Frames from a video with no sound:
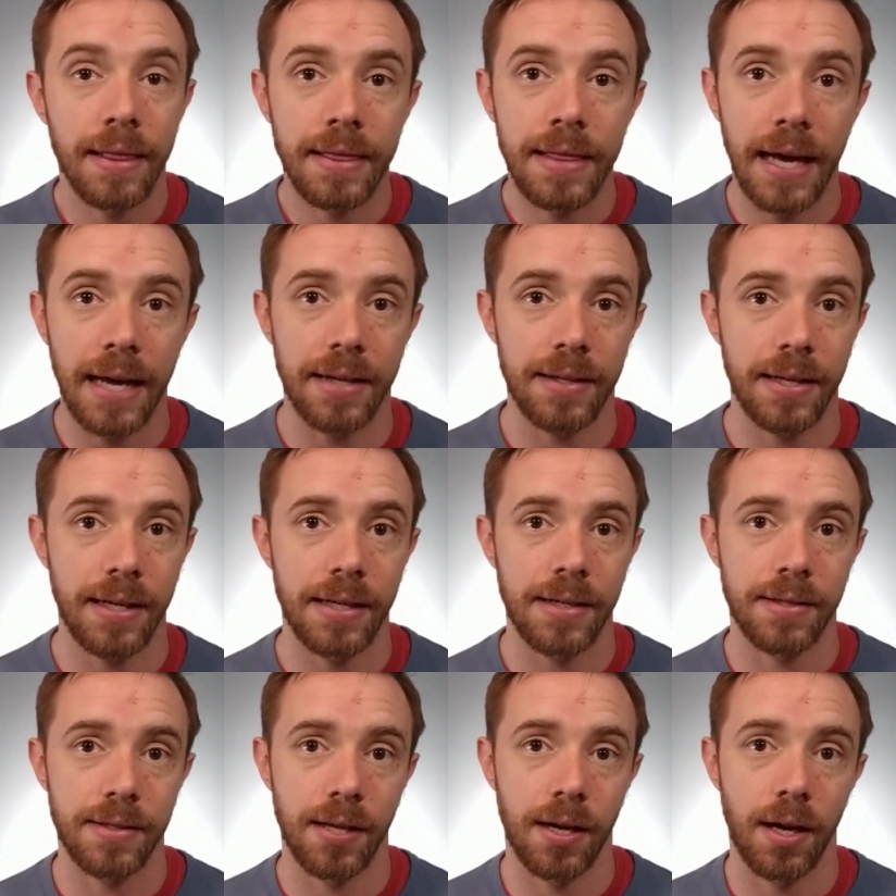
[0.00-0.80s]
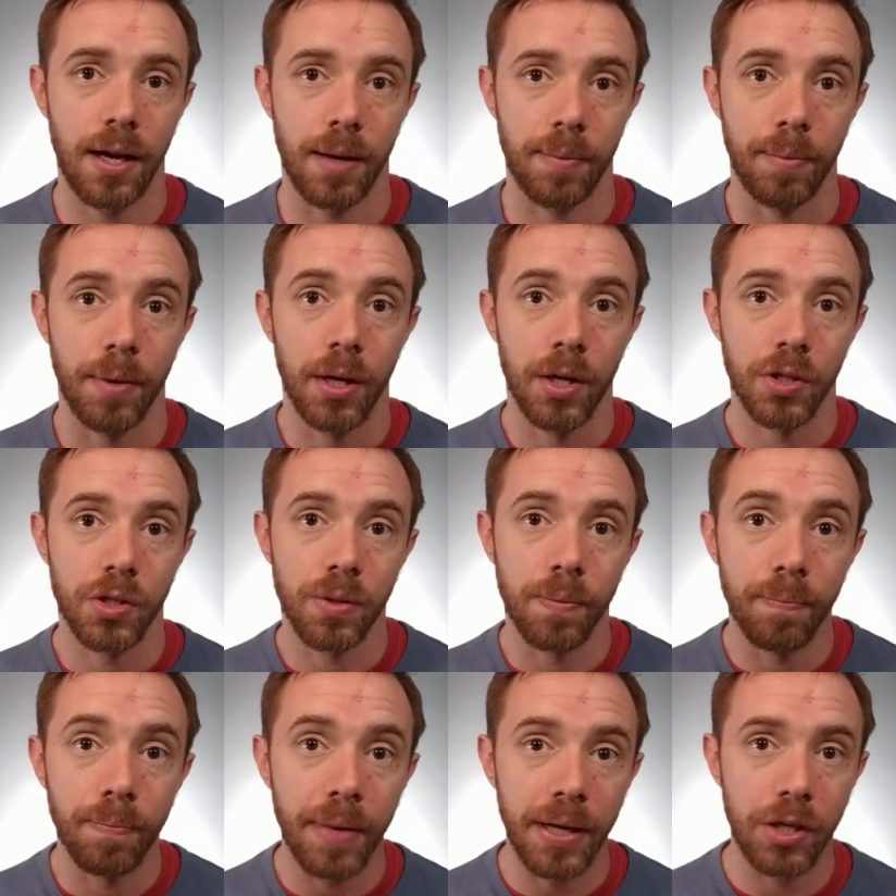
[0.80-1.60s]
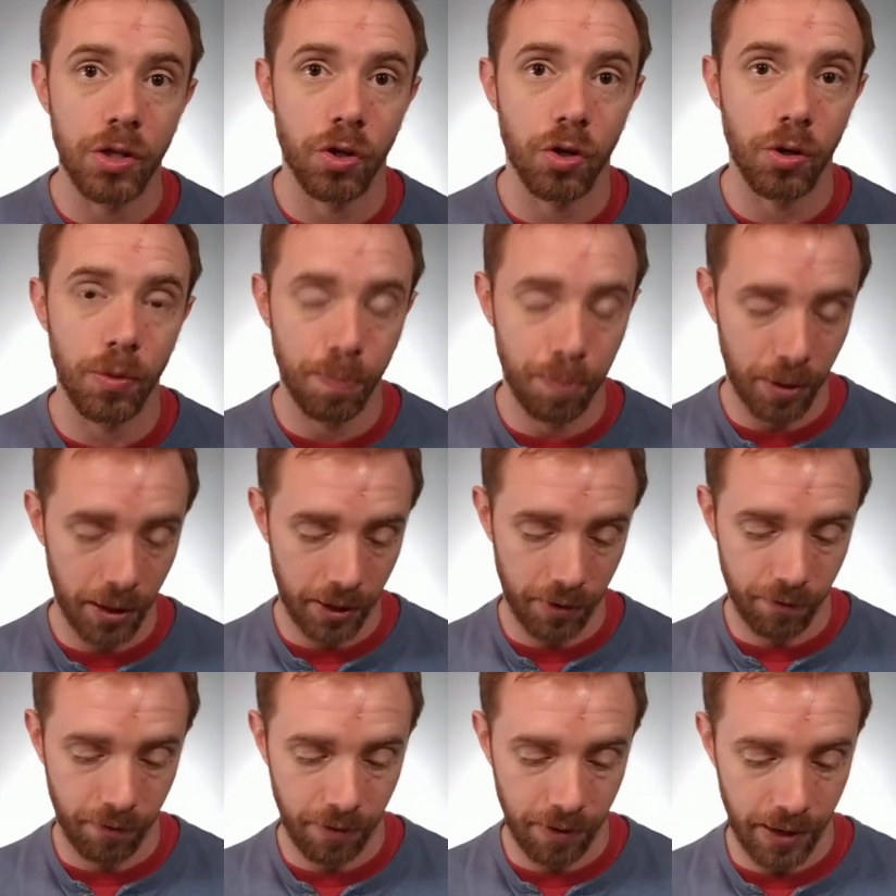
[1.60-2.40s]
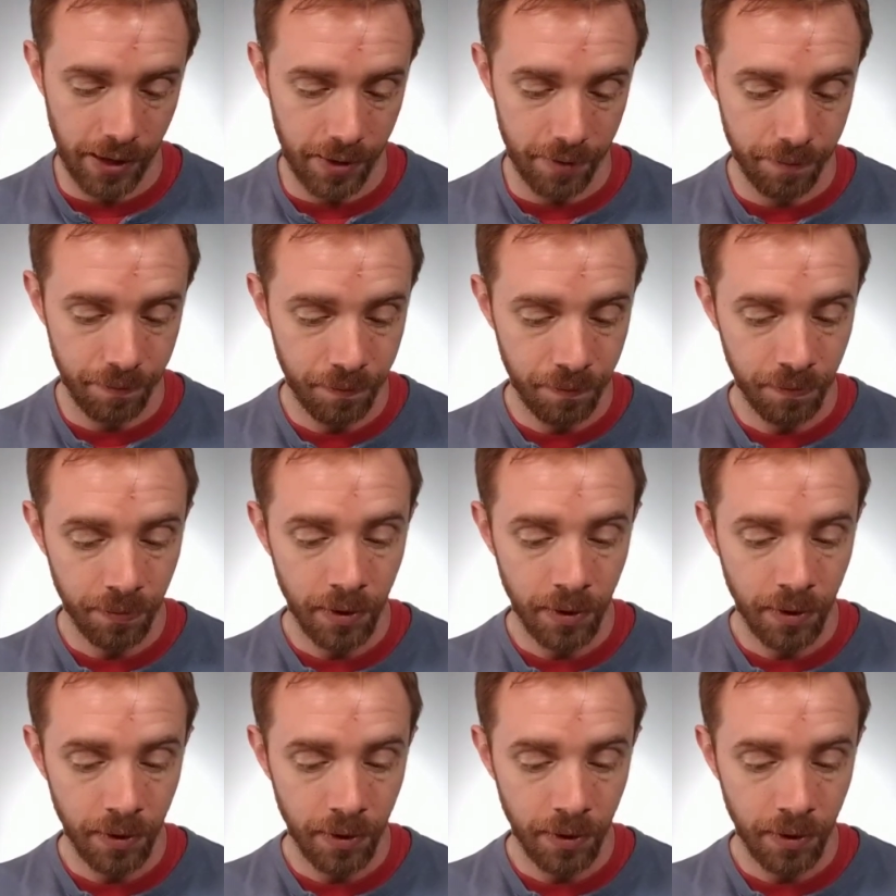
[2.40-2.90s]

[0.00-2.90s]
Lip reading: That takes time, so make sure you plan for that.